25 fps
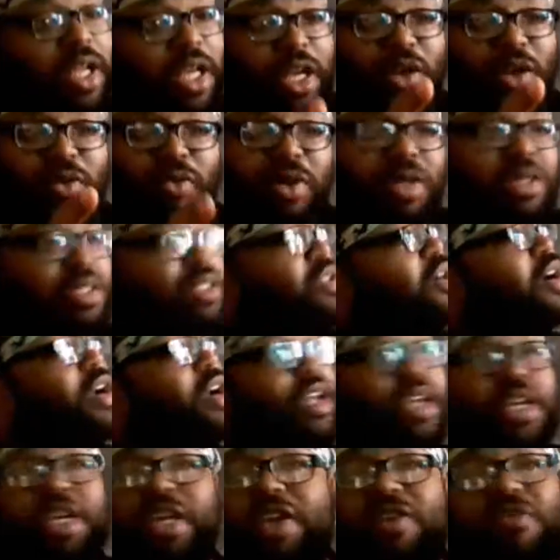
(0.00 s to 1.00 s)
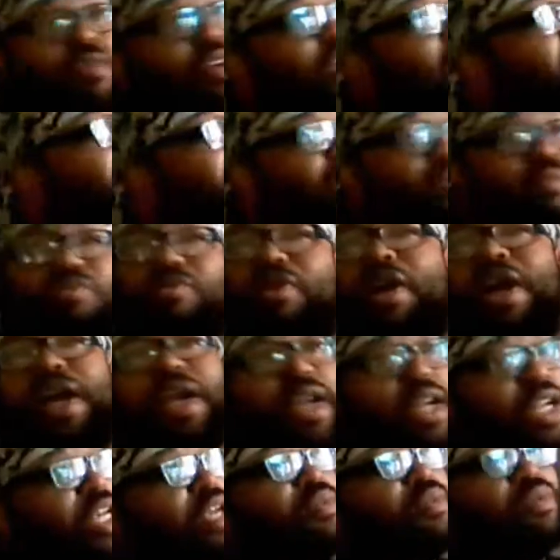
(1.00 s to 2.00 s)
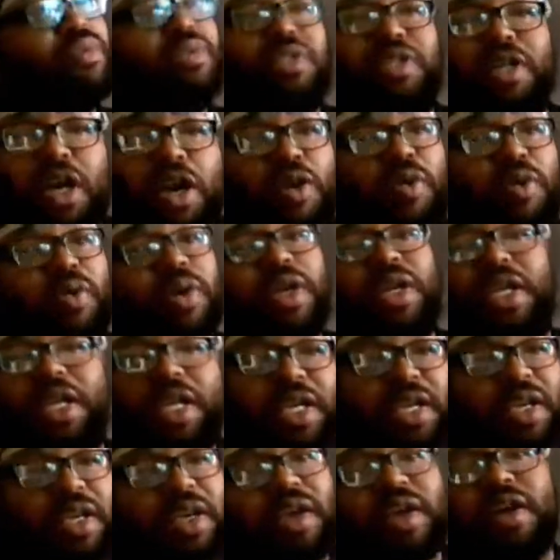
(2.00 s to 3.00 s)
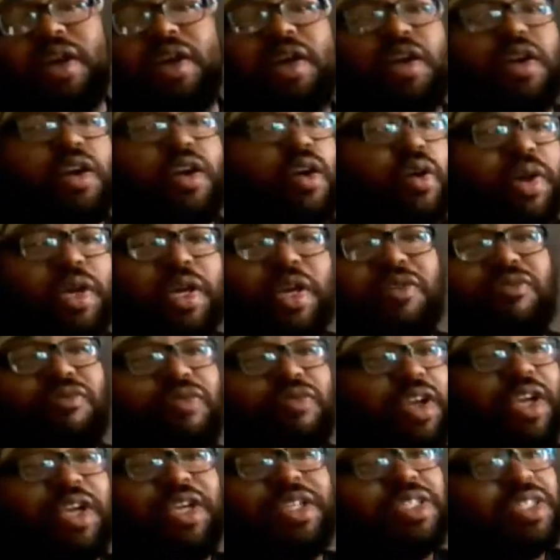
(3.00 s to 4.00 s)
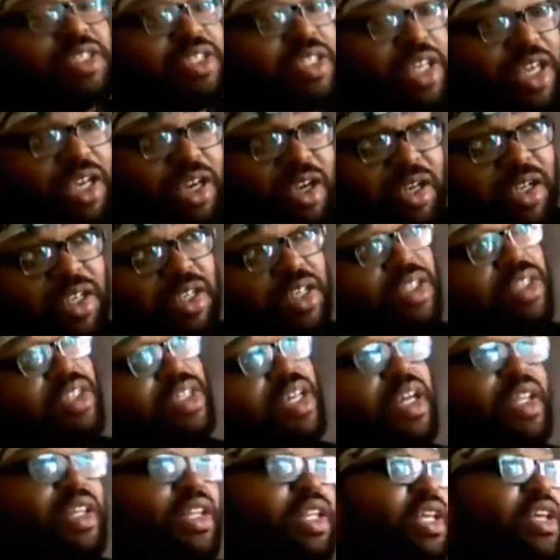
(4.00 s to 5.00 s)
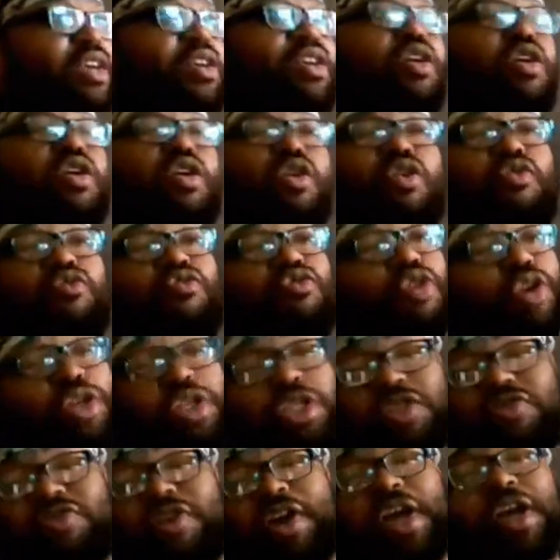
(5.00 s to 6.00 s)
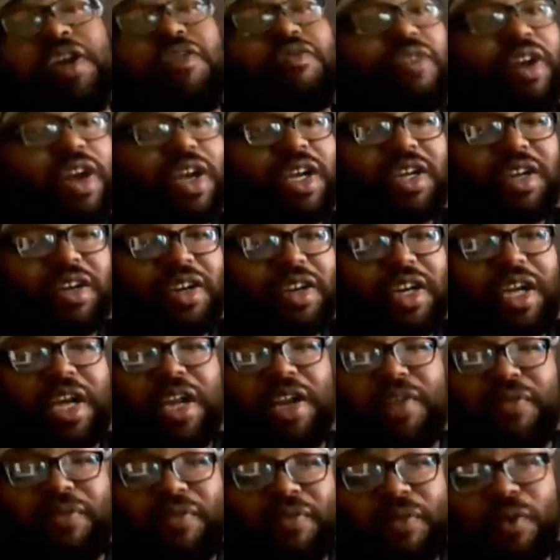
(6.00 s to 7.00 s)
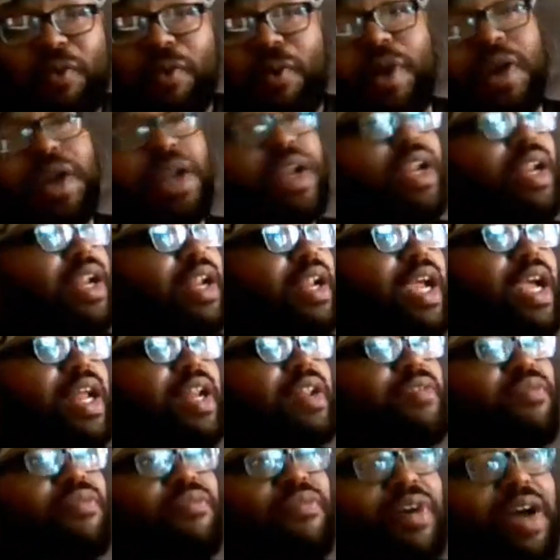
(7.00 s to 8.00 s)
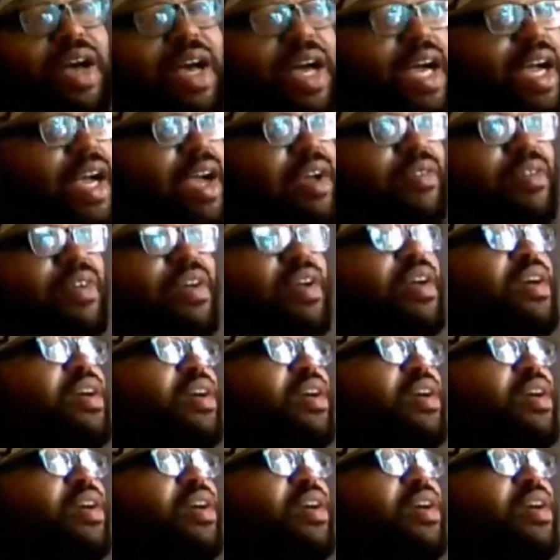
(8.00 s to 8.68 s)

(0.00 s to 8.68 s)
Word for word: He the one started. He ran upright. He was gone, and he, you know, he he see he set the rushing record record in eighty-four and in eighty-five.